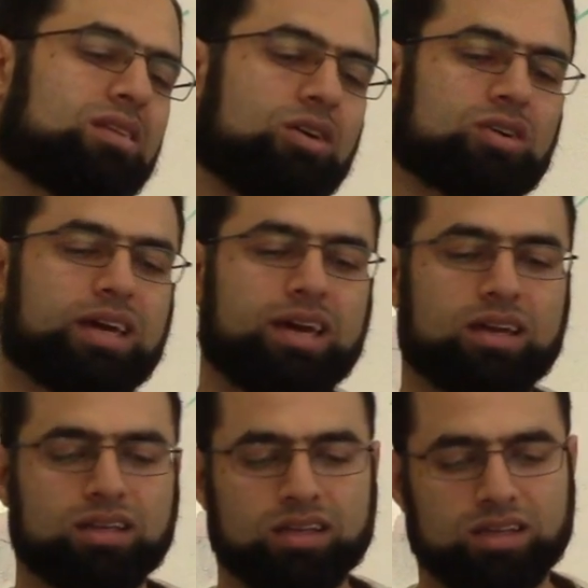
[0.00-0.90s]
Okay?
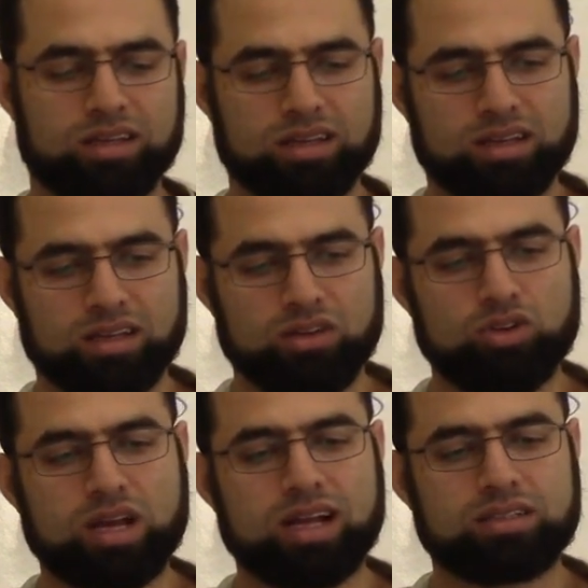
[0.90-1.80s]

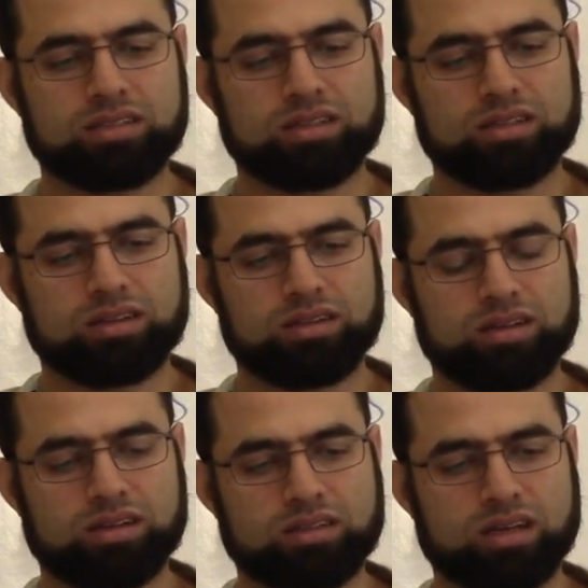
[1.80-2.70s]
Look at,
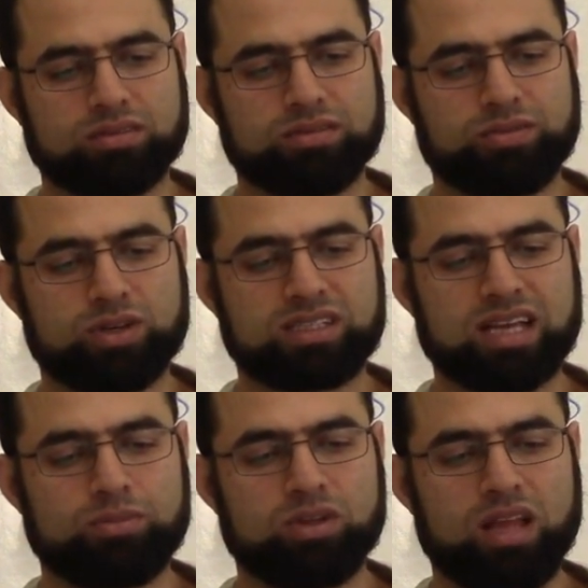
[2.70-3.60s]
for
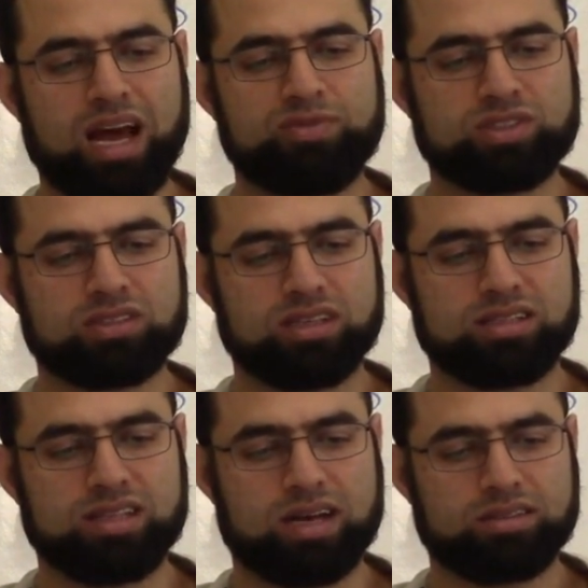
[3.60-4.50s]
example, Hafs
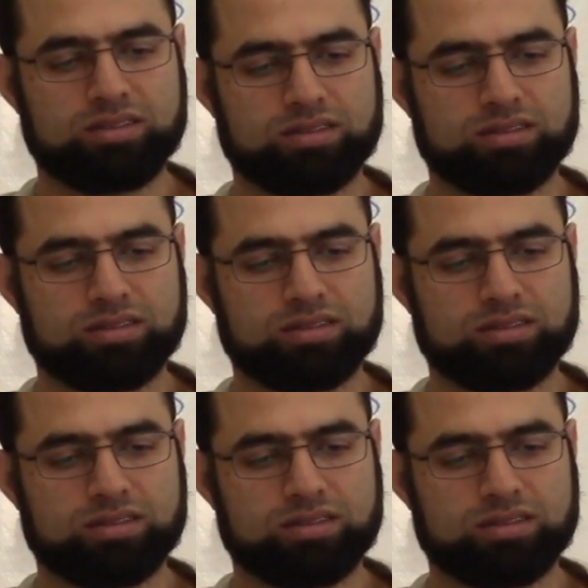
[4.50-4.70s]
Isnad.